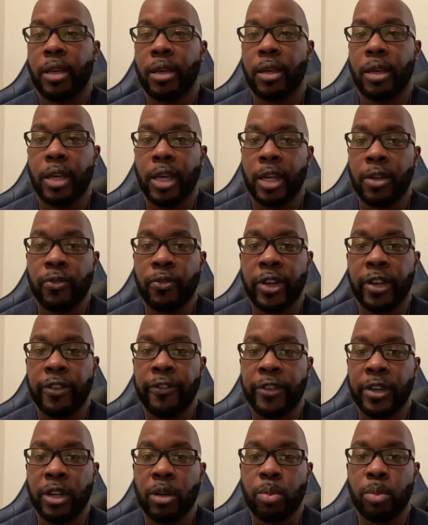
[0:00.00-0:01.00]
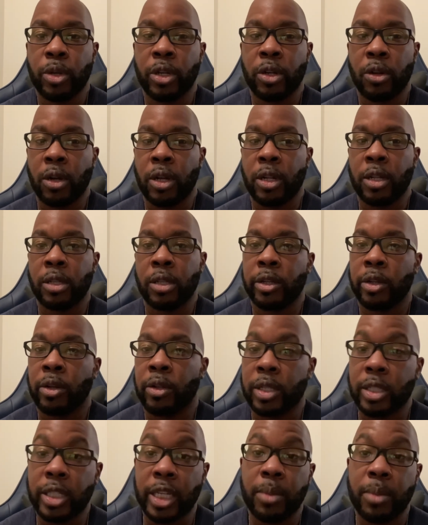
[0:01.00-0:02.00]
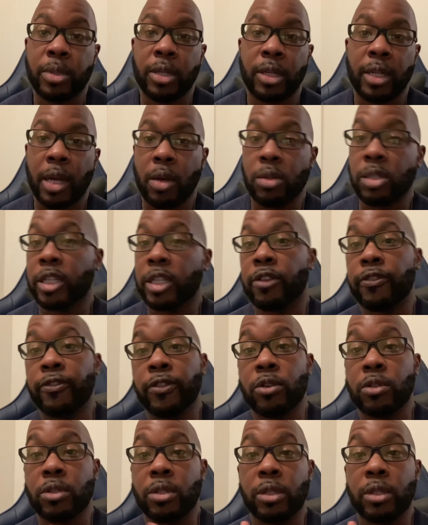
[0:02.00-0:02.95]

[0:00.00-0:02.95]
in-ring fingerprint on the Samsung, that was like the first,